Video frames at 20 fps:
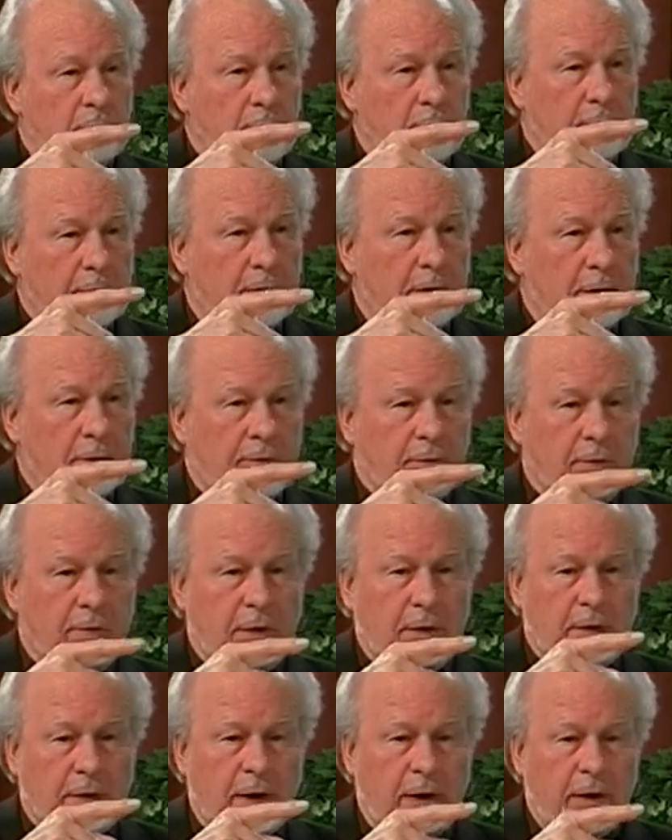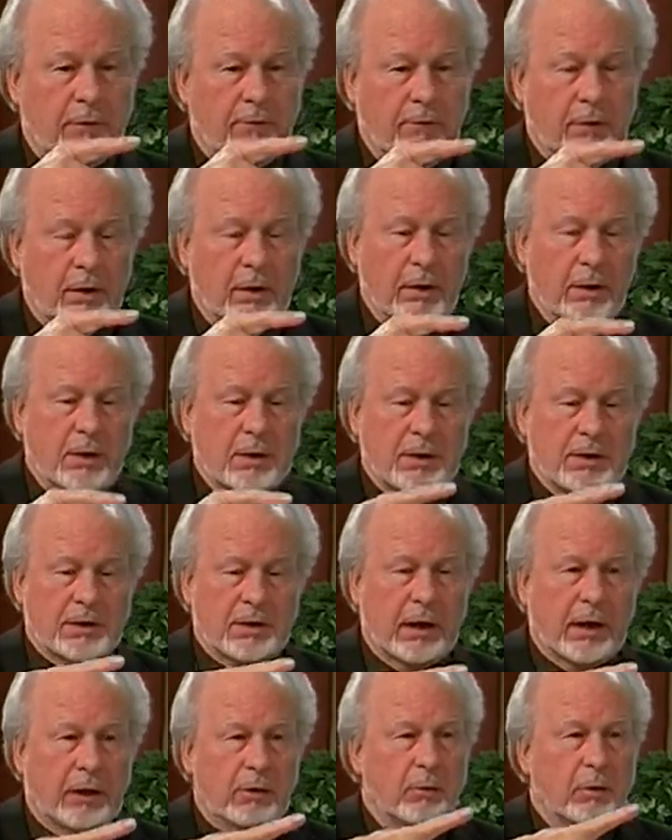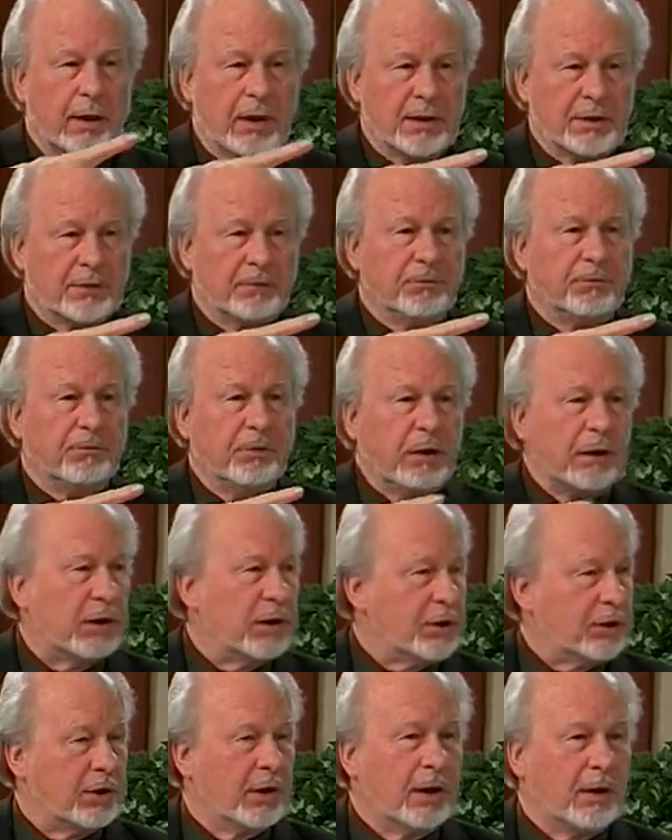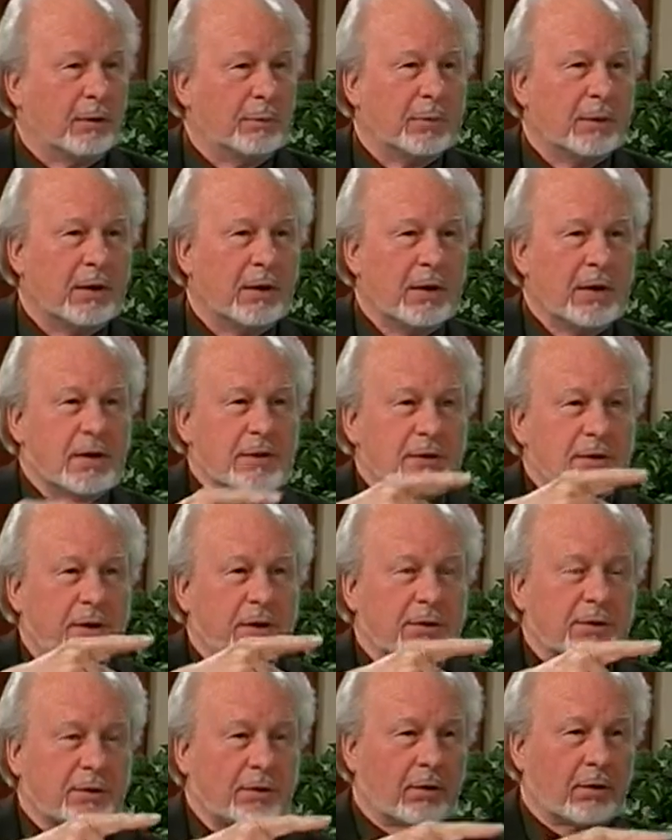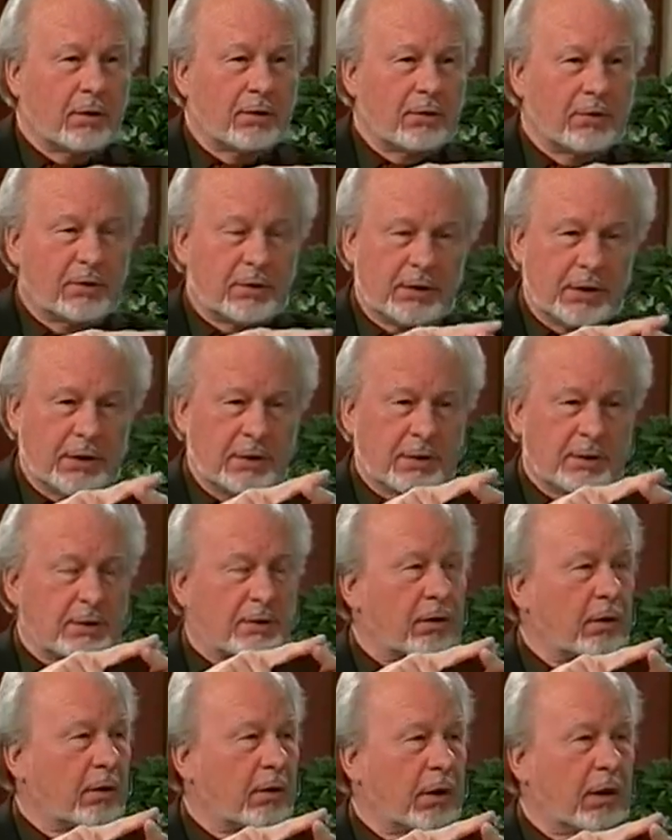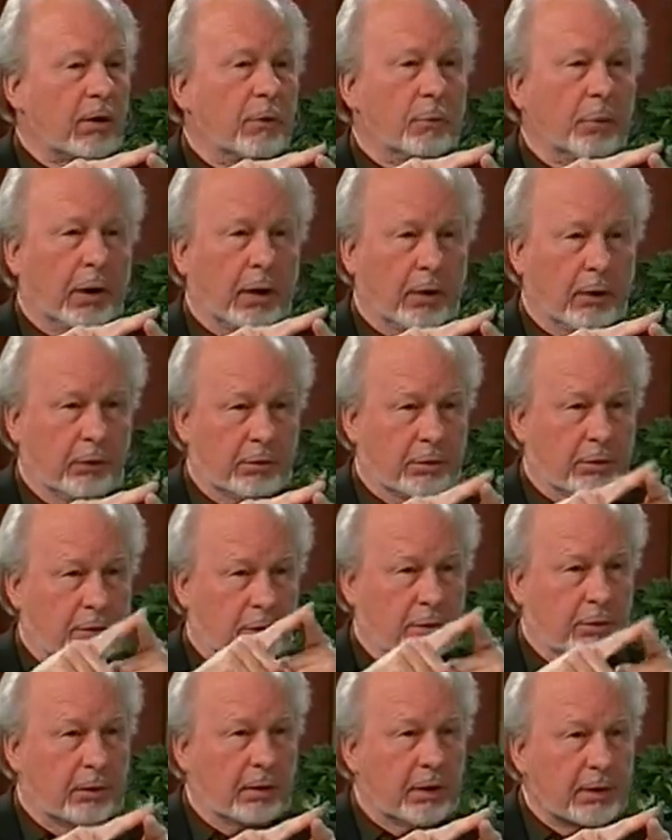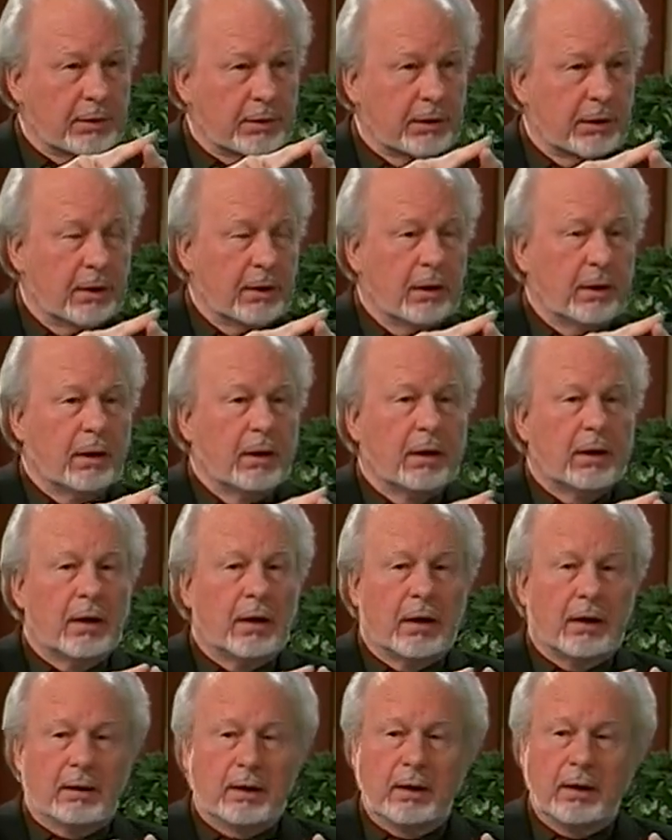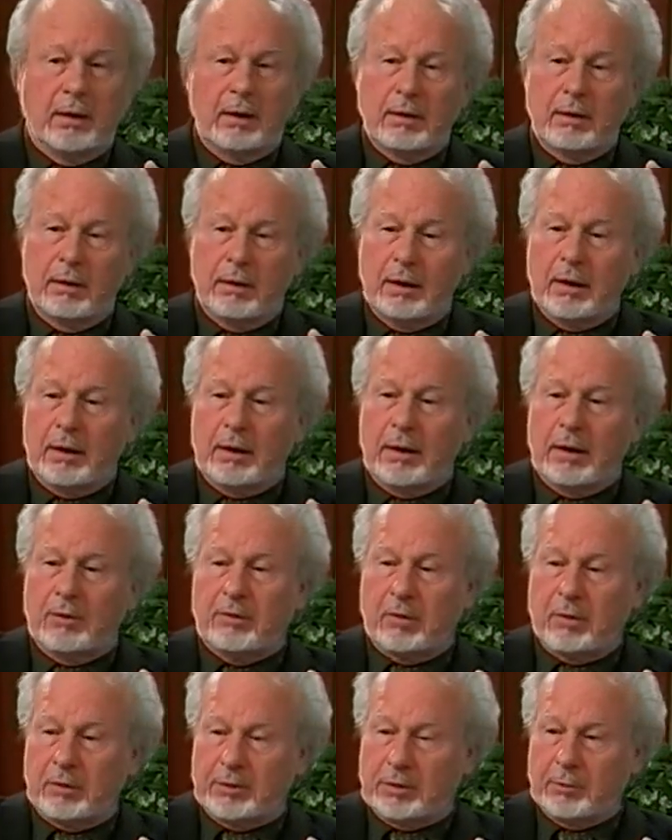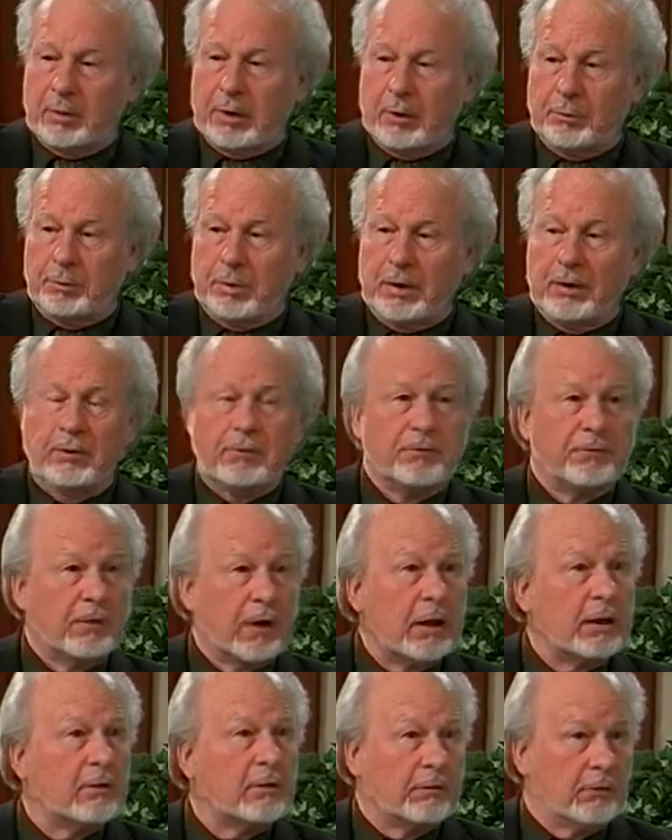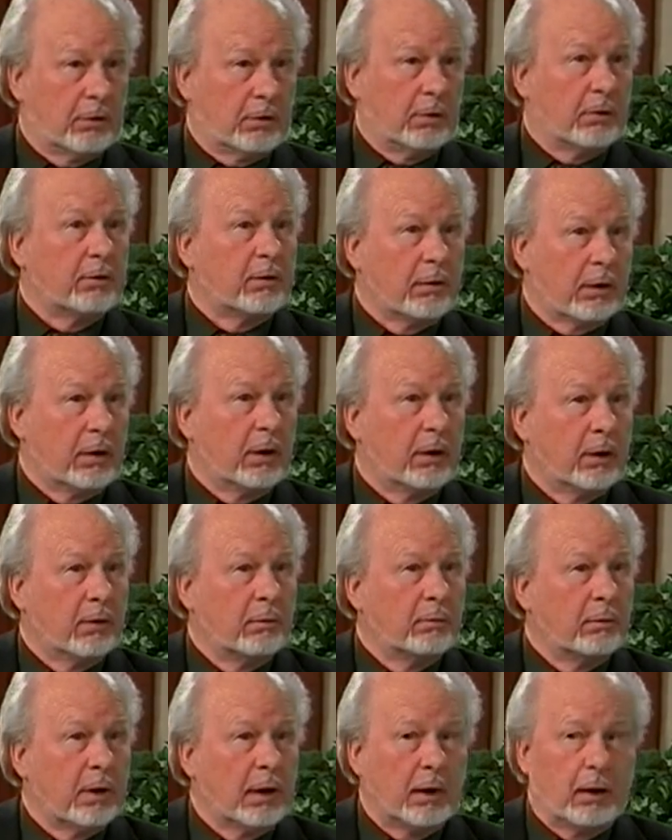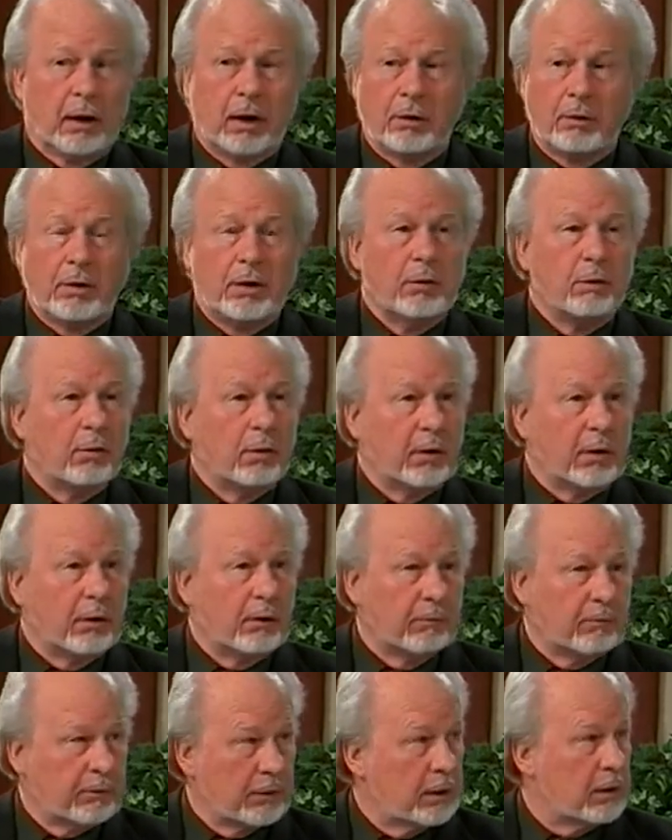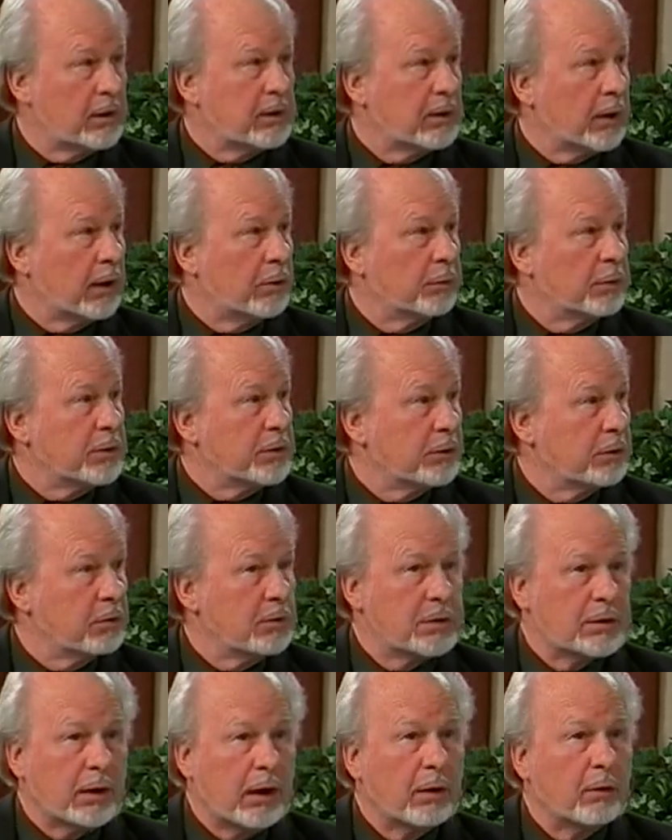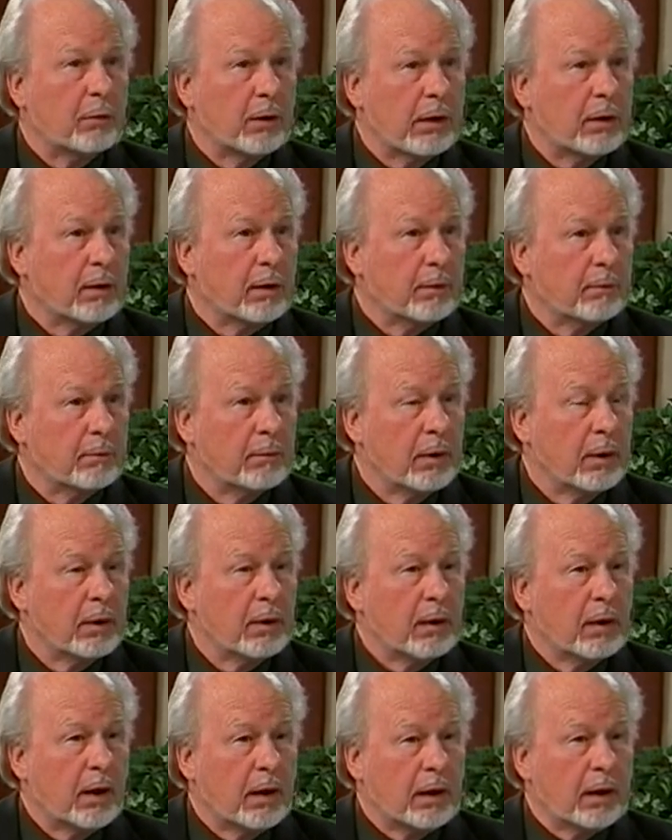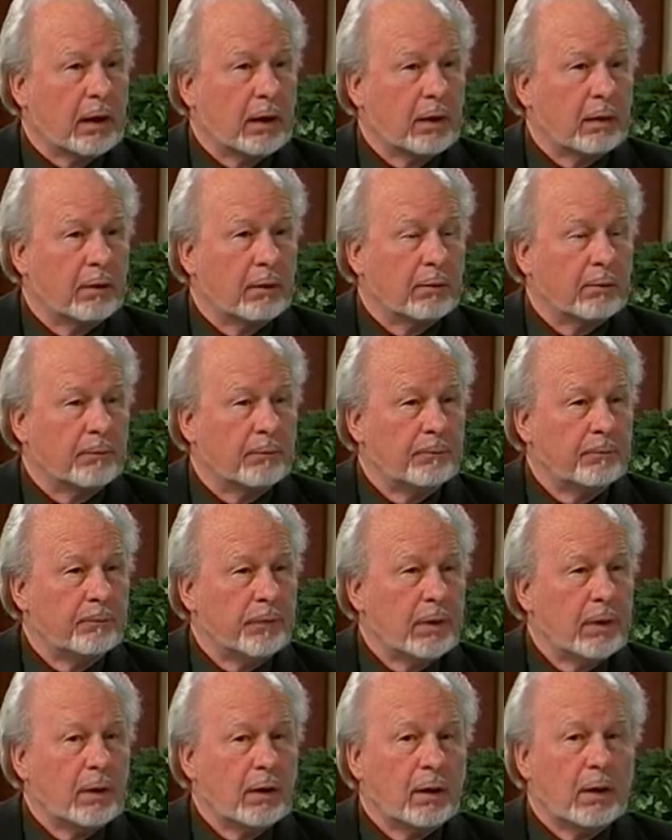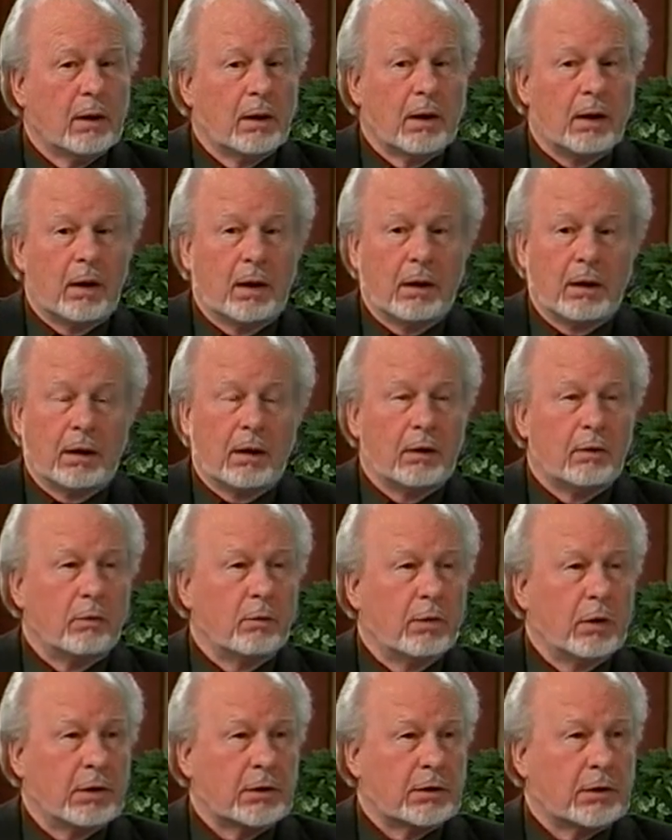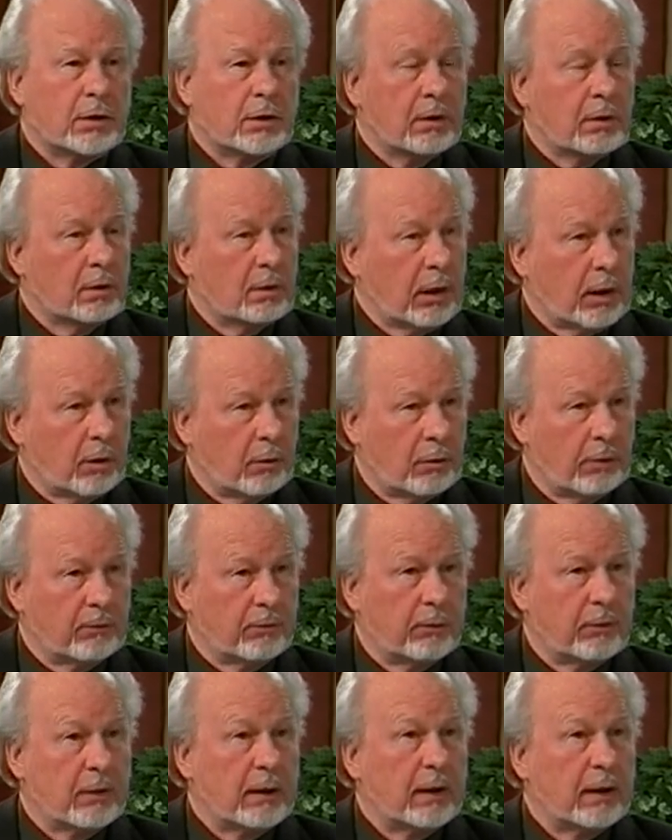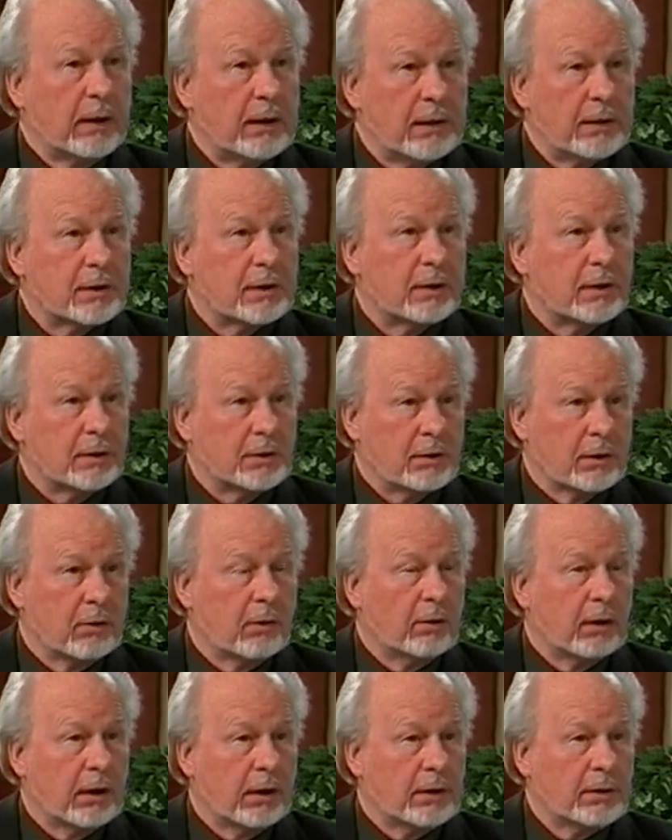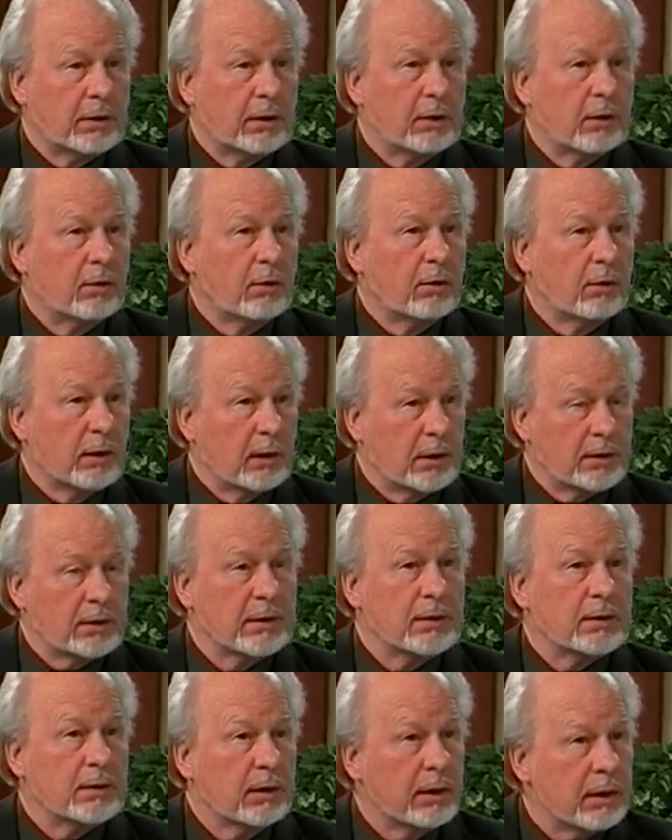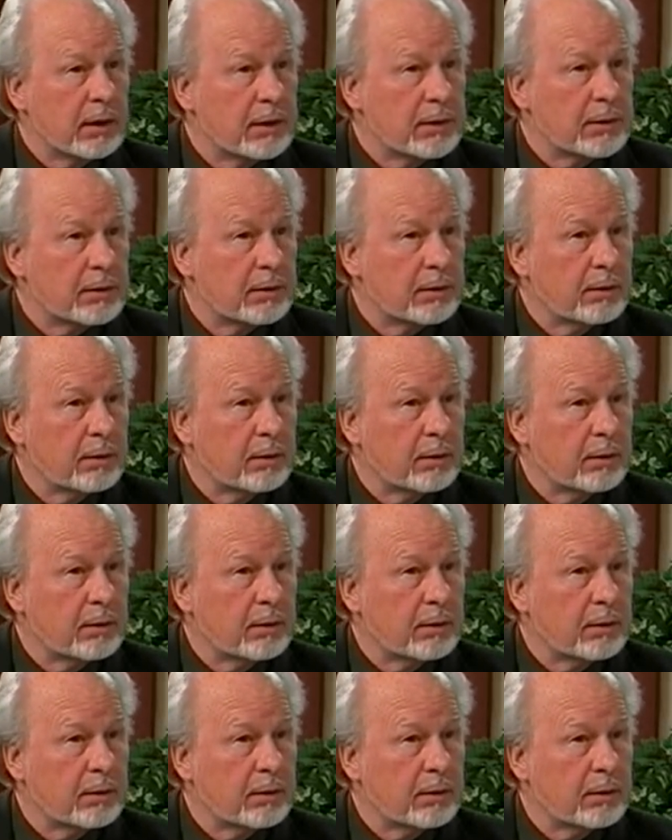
If you can think of a sideways V shape, it starts Jesus talking about Judas, and then he talks about being faithful to him and how he will give the disciples who stay with him a kingdom in which, however, the least is the greatest and the greatest is least.